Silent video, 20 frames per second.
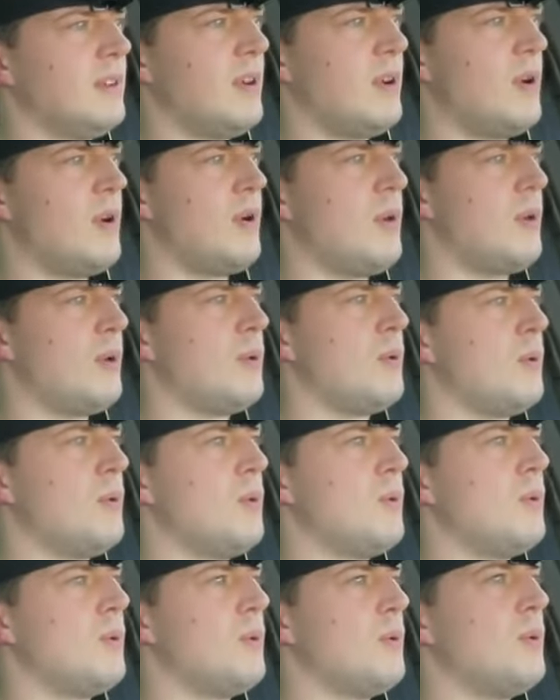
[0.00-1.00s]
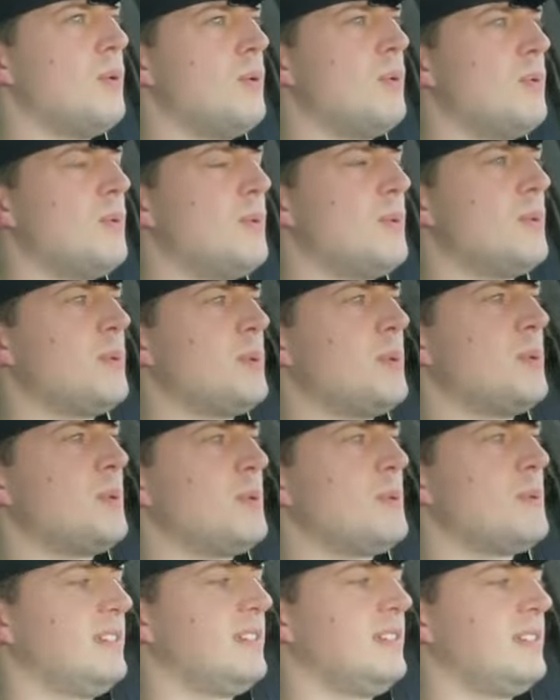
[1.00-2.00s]

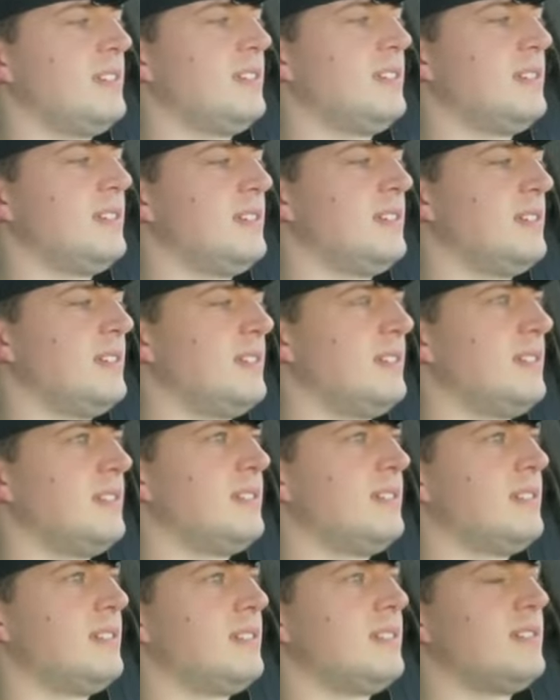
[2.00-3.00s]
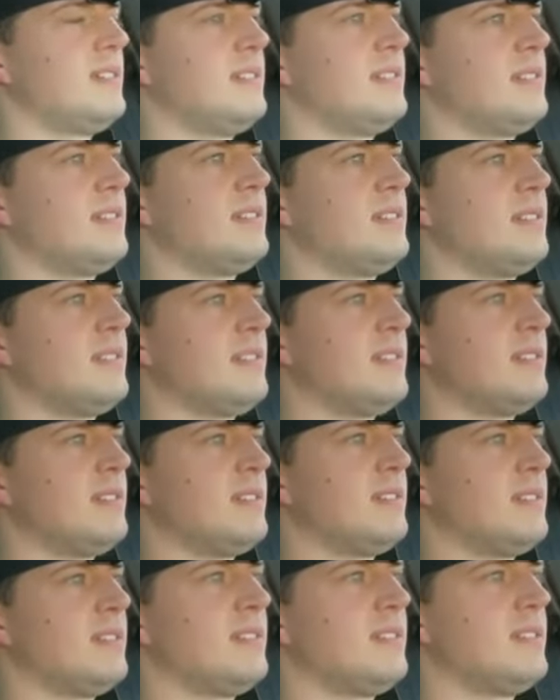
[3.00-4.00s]

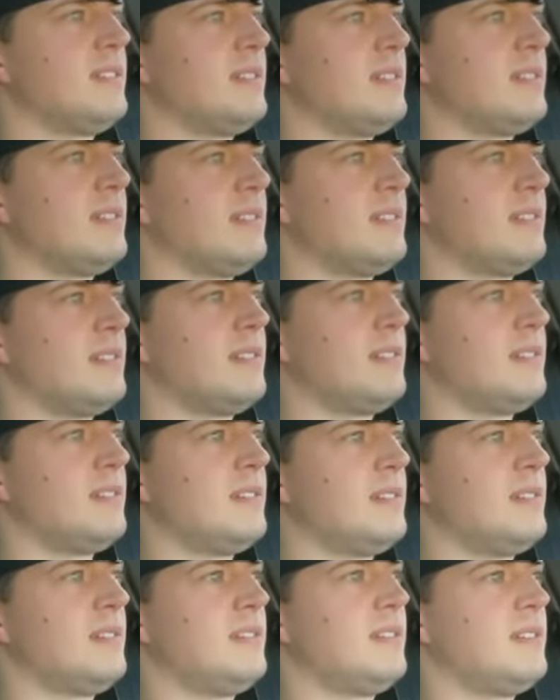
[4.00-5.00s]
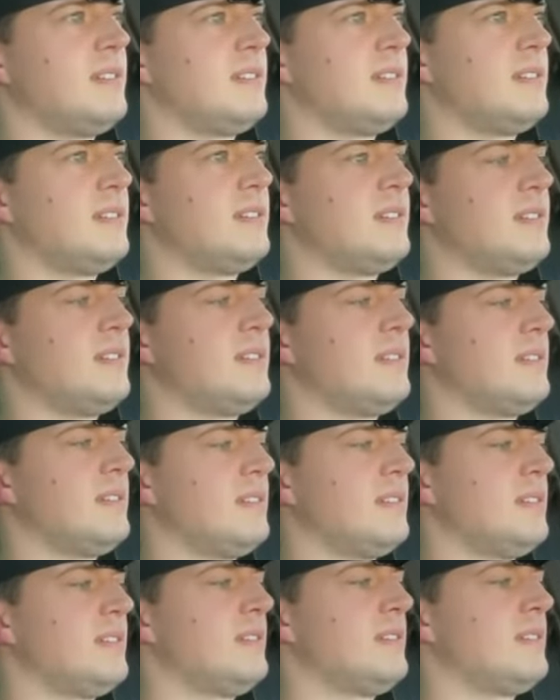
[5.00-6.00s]

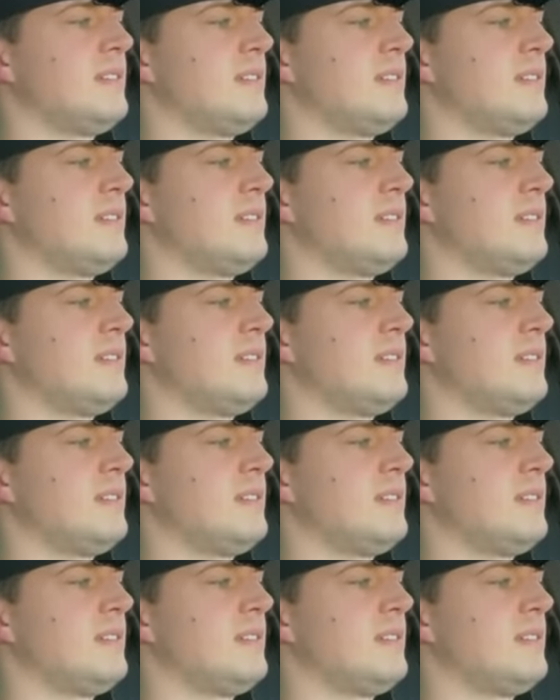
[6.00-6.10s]
No words are spoken by the person on screen.